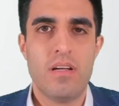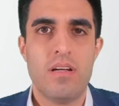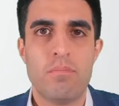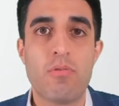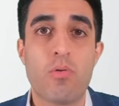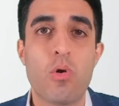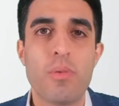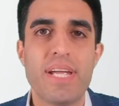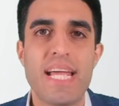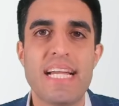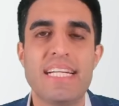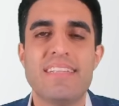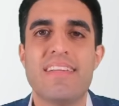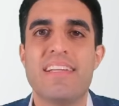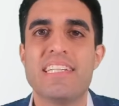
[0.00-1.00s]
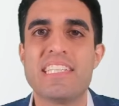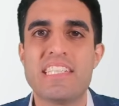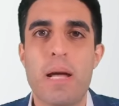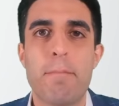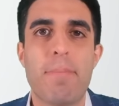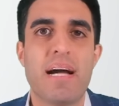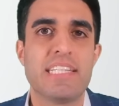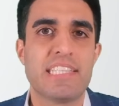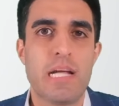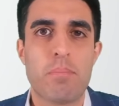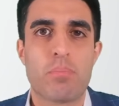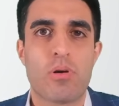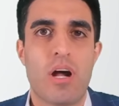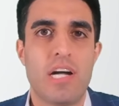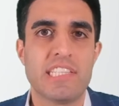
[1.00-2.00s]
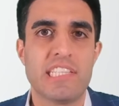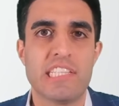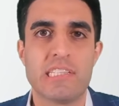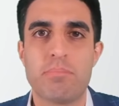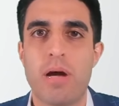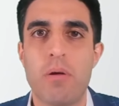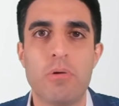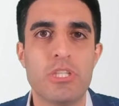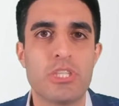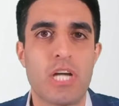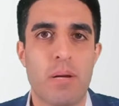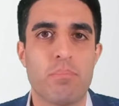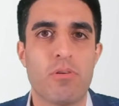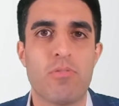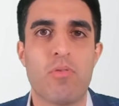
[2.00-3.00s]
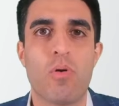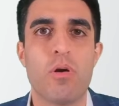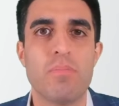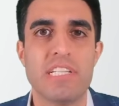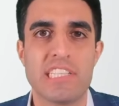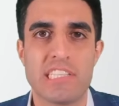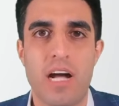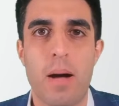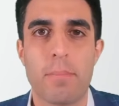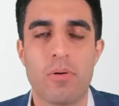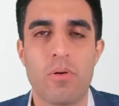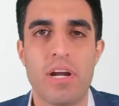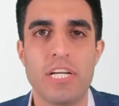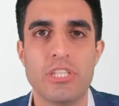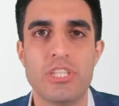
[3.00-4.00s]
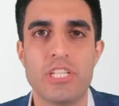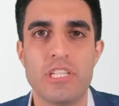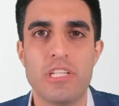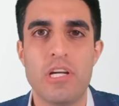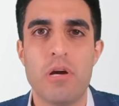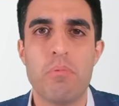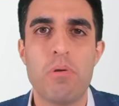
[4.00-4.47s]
Before we get into the step-by-step process by which I perform this operation,